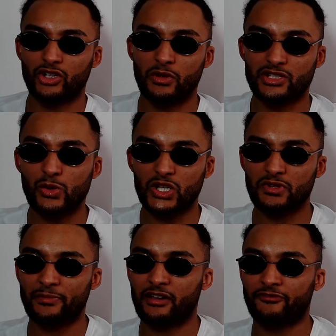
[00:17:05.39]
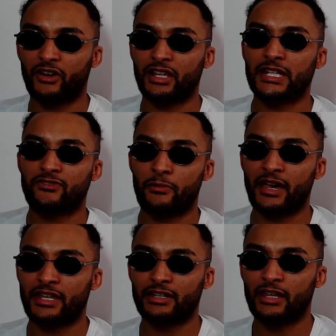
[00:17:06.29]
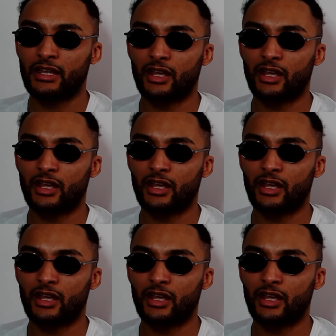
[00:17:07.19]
to do is talk to me about fighting another man.